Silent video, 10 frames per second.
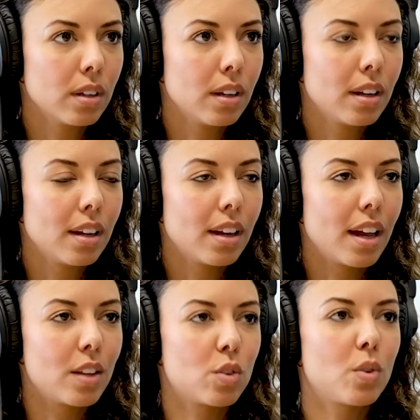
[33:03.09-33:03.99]

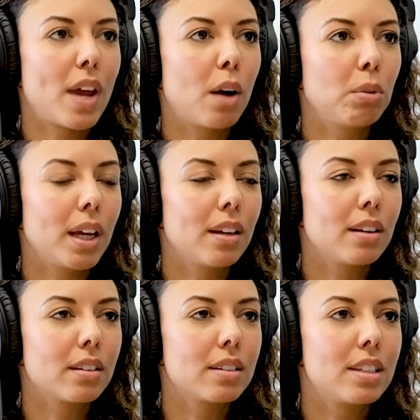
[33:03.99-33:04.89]
And so now like
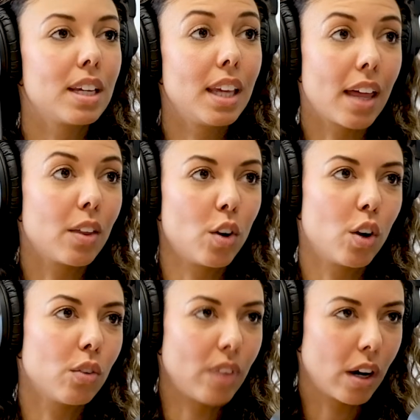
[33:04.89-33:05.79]
together
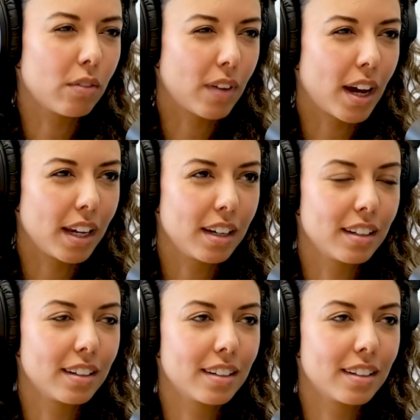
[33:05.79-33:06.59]
you're verified.